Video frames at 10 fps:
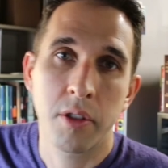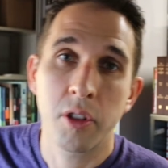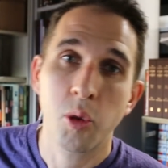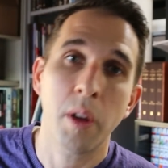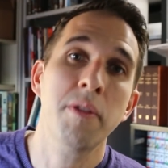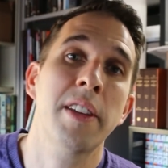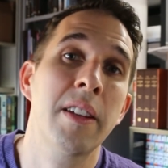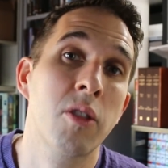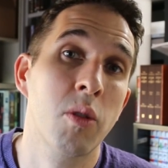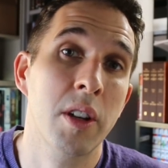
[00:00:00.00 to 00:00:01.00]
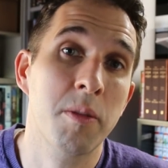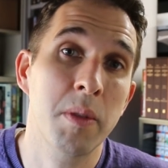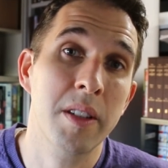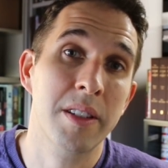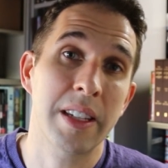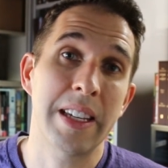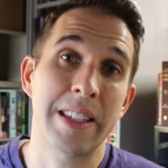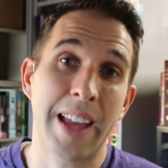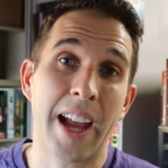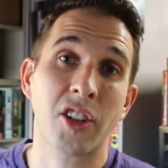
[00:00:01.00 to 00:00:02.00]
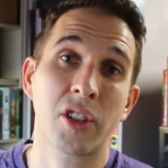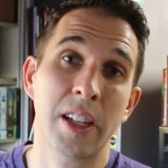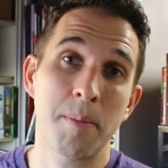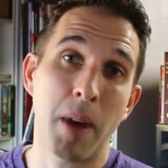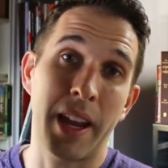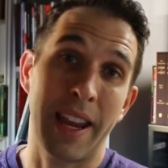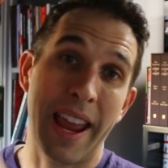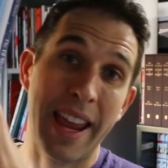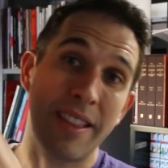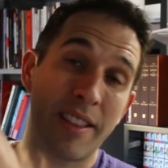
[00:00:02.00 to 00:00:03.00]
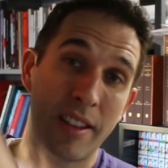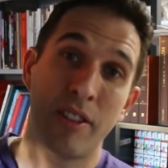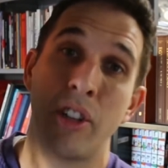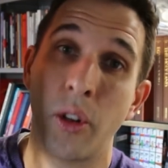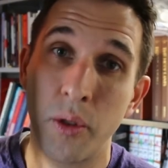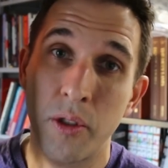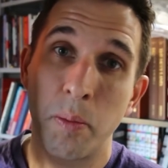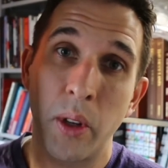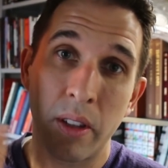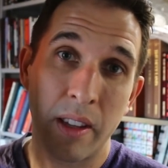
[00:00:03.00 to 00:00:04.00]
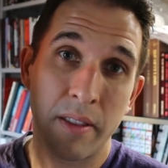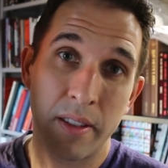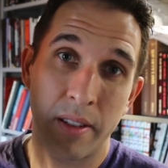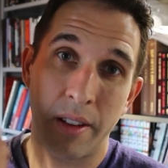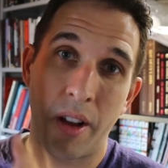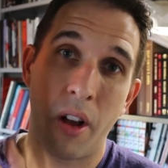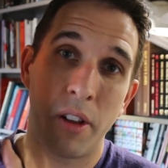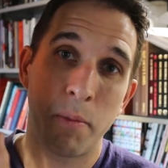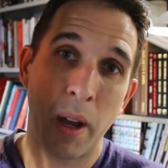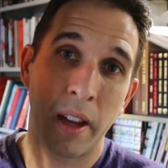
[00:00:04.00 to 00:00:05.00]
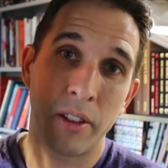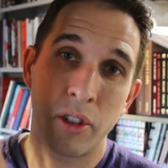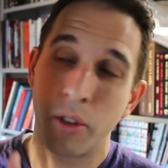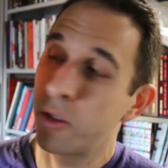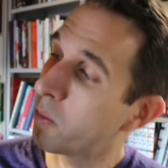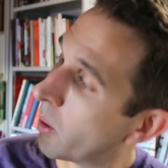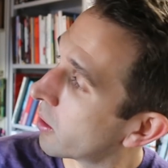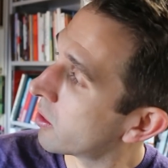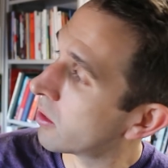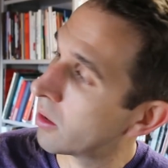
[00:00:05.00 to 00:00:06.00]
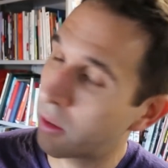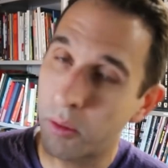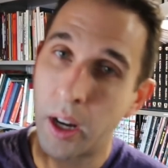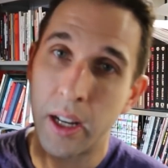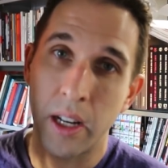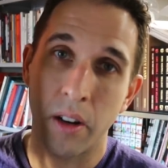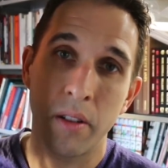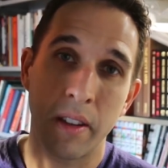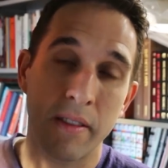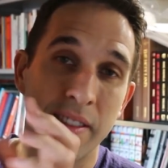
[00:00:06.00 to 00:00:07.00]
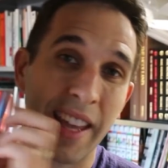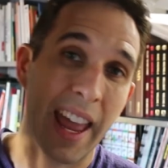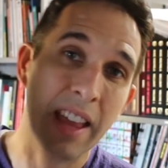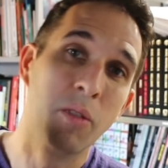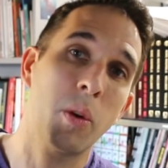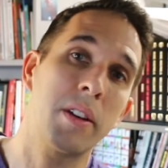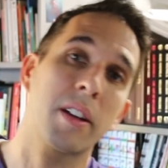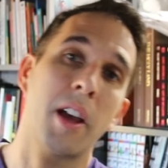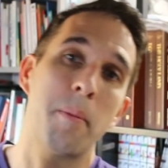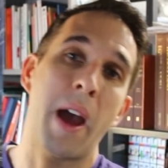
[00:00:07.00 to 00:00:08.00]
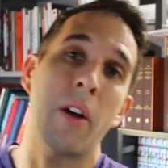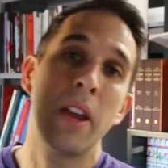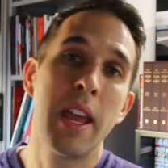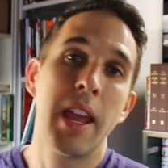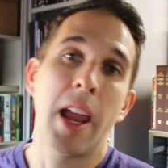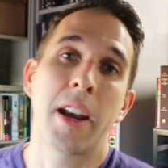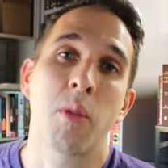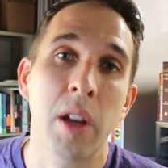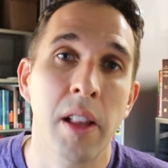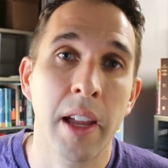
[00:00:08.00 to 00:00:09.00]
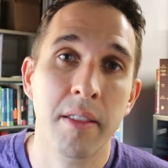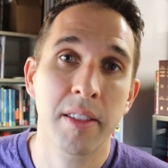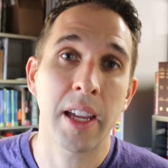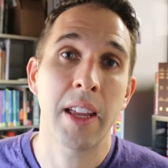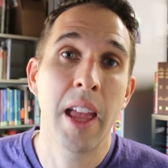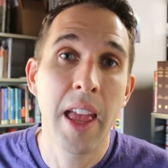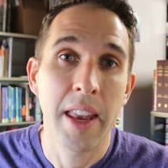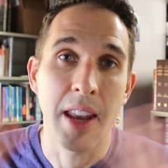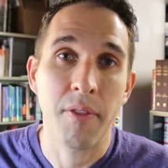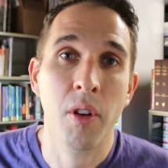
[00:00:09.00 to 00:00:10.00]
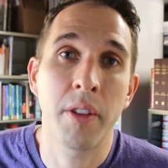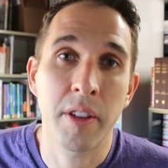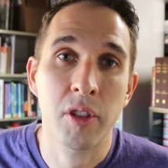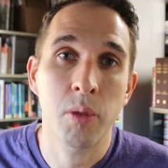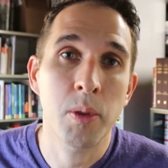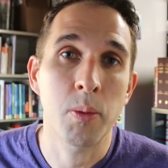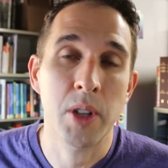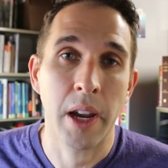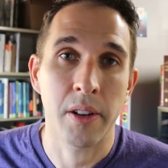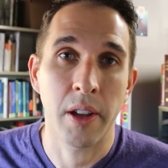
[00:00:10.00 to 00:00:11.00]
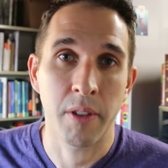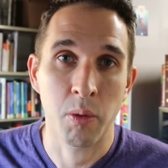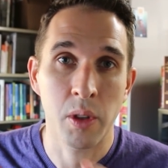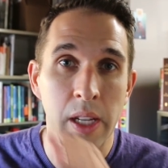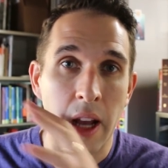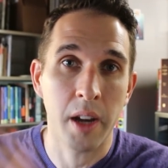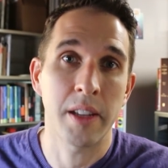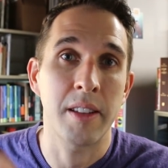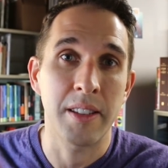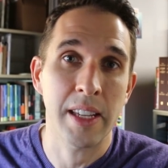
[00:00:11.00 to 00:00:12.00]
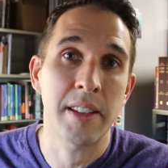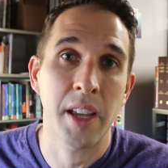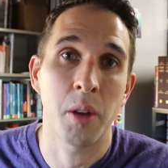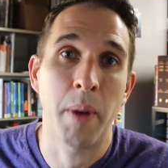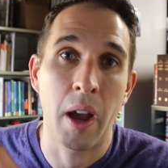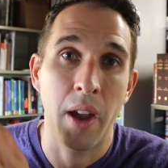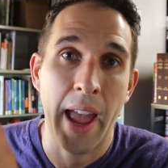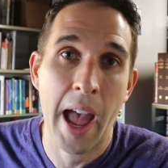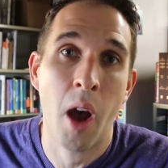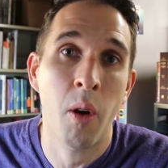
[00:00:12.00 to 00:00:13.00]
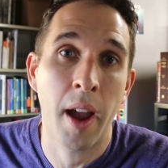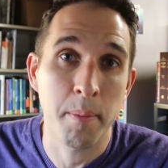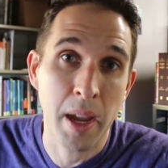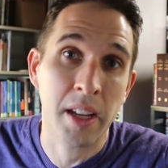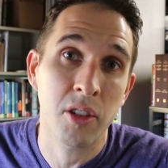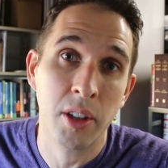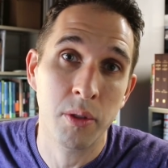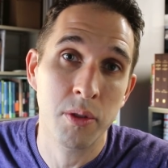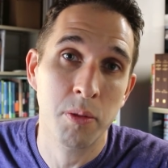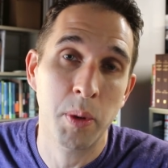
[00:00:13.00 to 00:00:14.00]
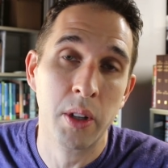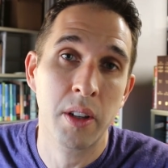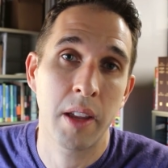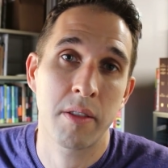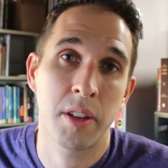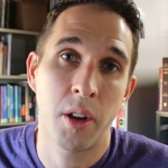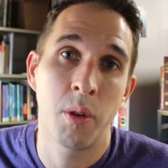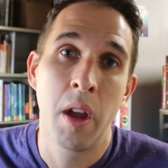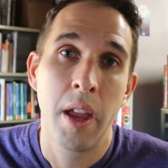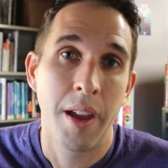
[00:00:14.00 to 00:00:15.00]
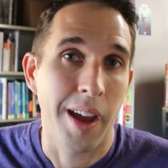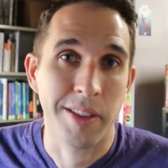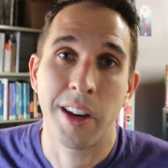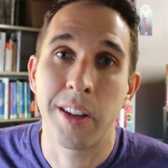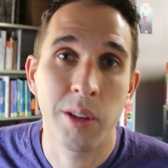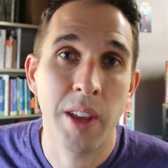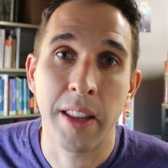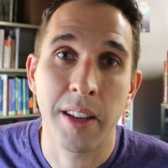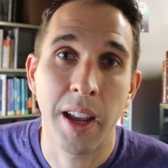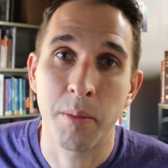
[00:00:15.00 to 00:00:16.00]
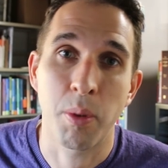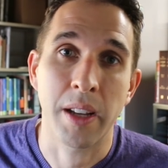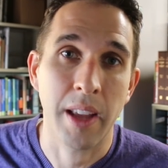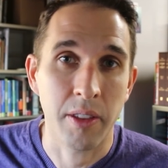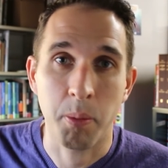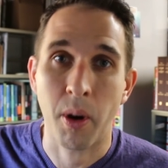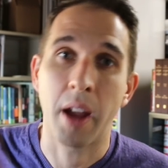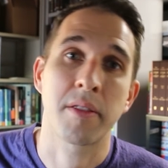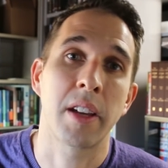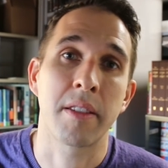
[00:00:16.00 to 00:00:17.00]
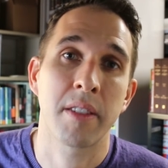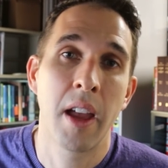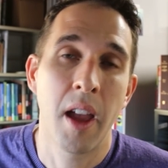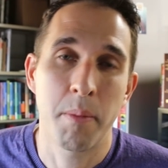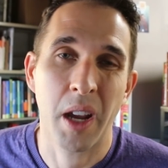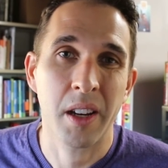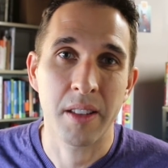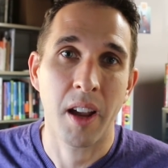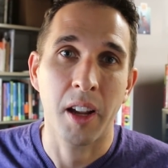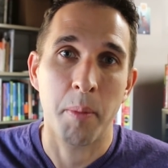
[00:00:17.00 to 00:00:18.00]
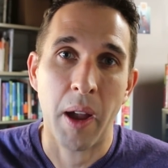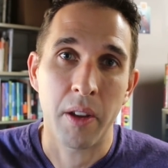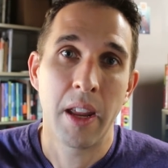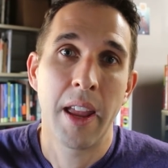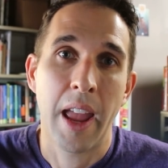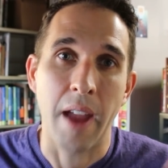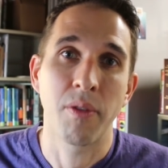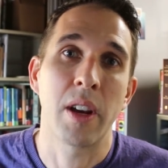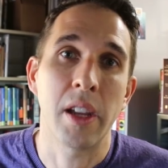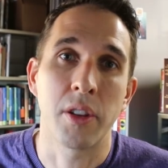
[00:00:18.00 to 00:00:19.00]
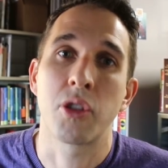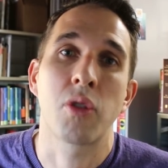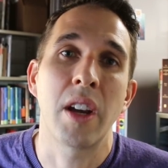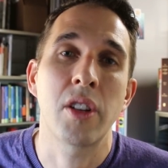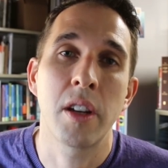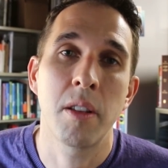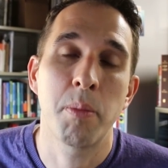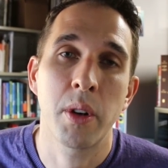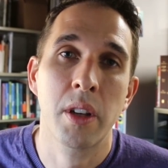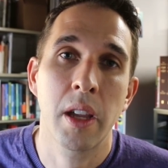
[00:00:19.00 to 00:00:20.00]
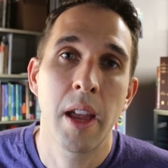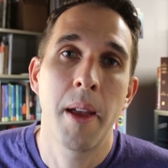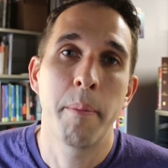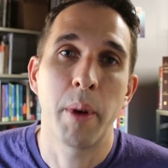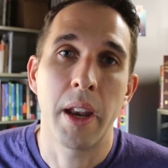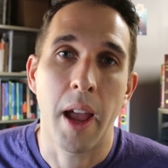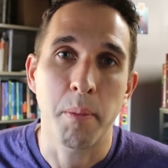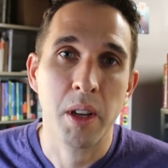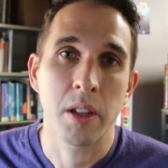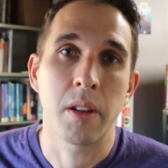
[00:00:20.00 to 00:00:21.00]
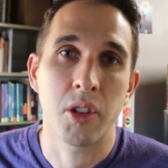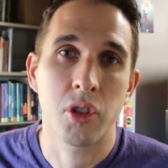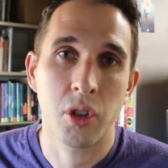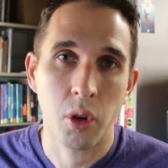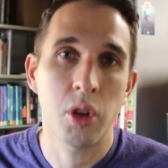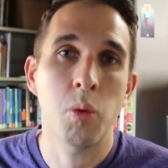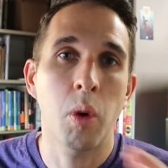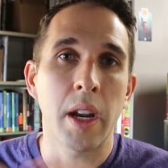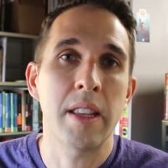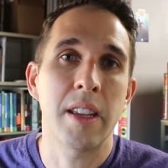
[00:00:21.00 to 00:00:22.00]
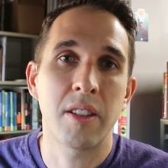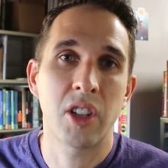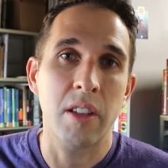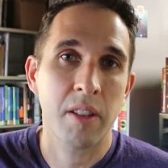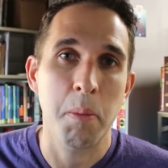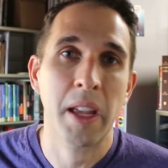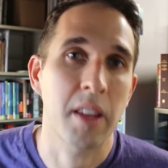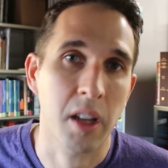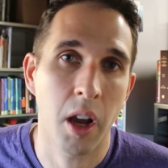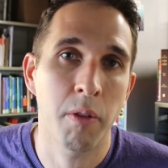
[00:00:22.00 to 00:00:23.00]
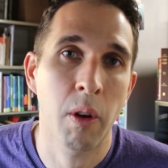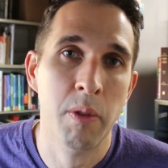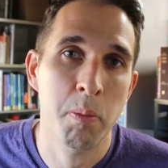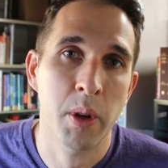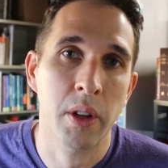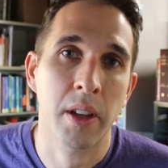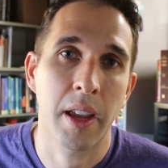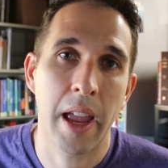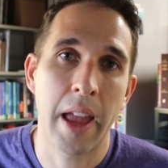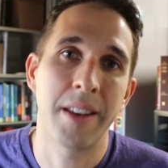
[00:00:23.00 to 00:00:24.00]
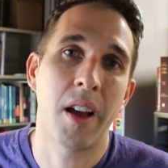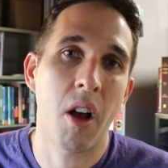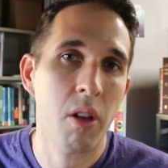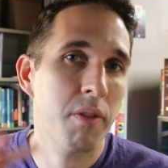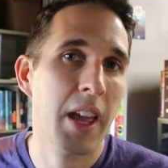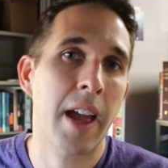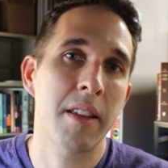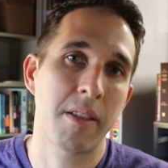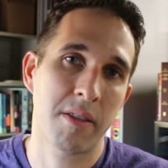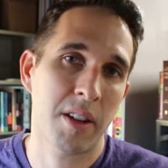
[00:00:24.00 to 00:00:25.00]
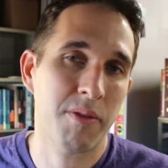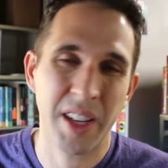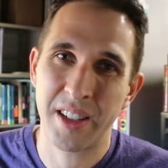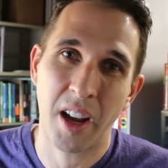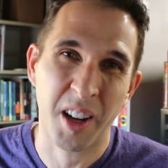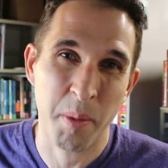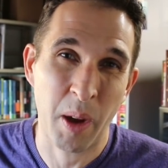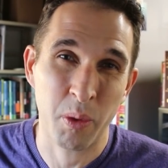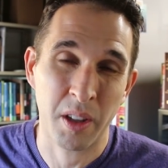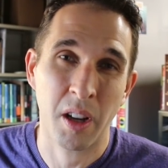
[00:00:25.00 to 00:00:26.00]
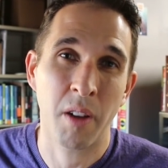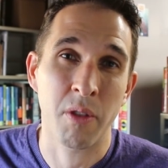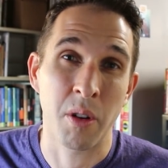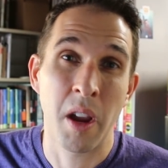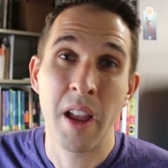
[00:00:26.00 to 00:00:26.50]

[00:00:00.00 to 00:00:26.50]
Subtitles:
So The 12 Sleighs of Christmas is actually my 8th children's book. This is all of my children's books right here, and this is the 8th one to come out. And I realized that never on this YouTube channel have I really gone into detail about how I make a children's book, and so I thought I'd do that today. I'd break down the process. I'm not going to talk about every illustration in the book, but I'm going to show you what I did just to make the cover of the book, and all of that stuff that I talk about with the cover